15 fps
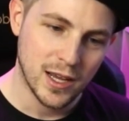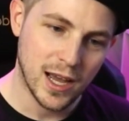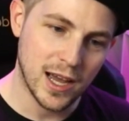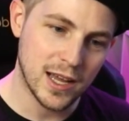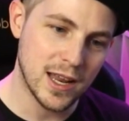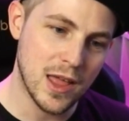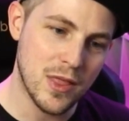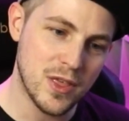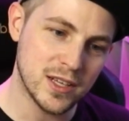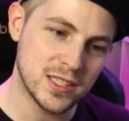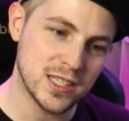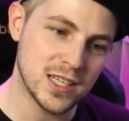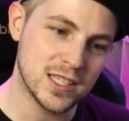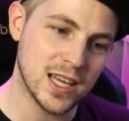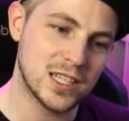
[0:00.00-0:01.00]
And then this
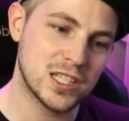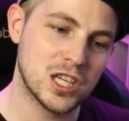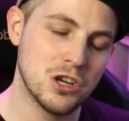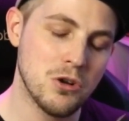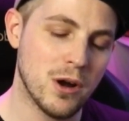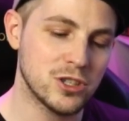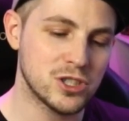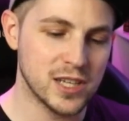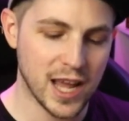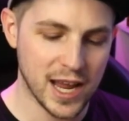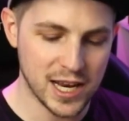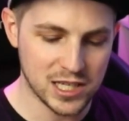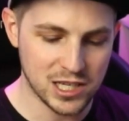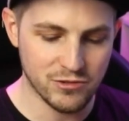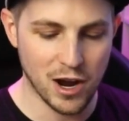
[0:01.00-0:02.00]
is a
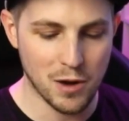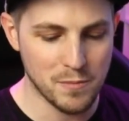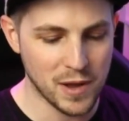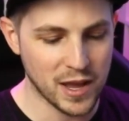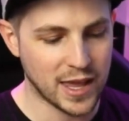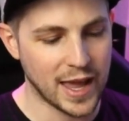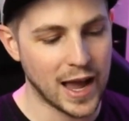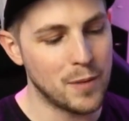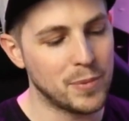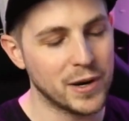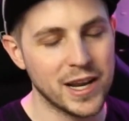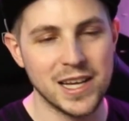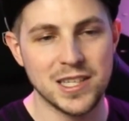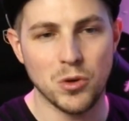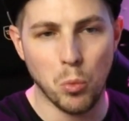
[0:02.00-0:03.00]
280 round mid cap, but
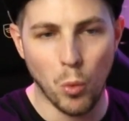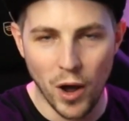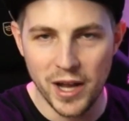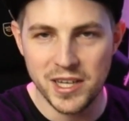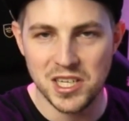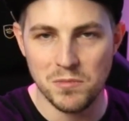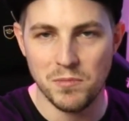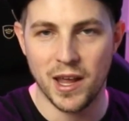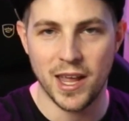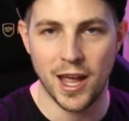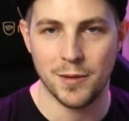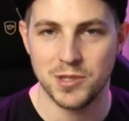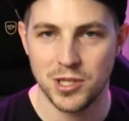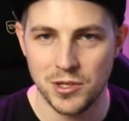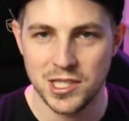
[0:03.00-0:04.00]
it is a winding mid
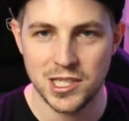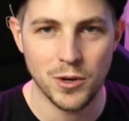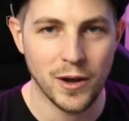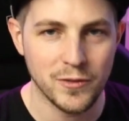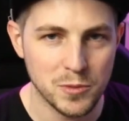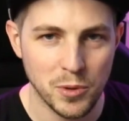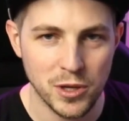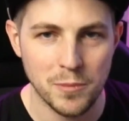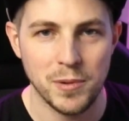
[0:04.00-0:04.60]
cap, so you still have to put your